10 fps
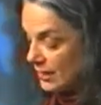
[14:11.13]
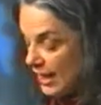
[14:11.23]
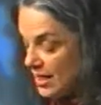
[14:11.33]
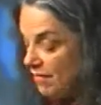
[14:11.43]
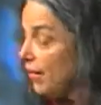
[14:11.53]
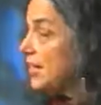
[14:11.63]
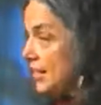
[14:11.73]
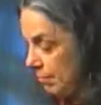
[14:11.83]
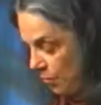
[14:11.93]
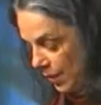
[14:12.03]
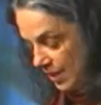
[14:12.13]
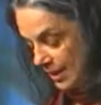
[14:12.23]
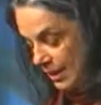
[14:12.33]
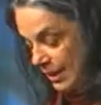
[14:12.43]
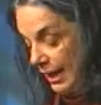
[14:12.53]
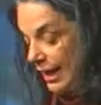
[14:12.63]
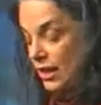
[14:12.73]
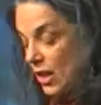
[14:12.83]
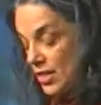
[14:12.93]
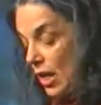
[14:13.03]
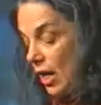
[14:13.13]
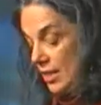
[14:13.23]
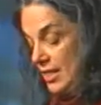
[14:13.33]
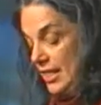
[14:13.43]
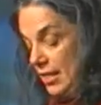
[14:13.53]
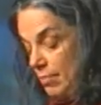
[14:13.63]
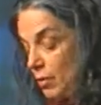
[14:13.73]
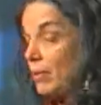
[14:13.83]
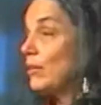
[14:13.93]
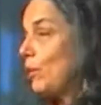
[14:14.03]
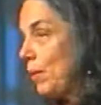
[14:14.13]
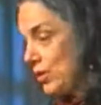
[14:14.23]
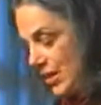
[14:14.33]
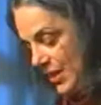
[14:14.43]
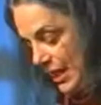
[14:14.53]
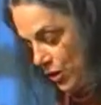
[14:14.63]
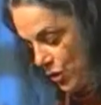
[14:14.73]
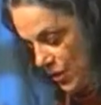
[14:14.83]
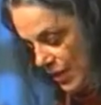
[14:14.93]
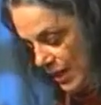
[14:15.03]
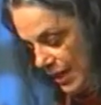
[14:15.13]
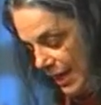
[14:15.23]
He has a very deep voice and he lost all his teeth but rarely wears his dentures.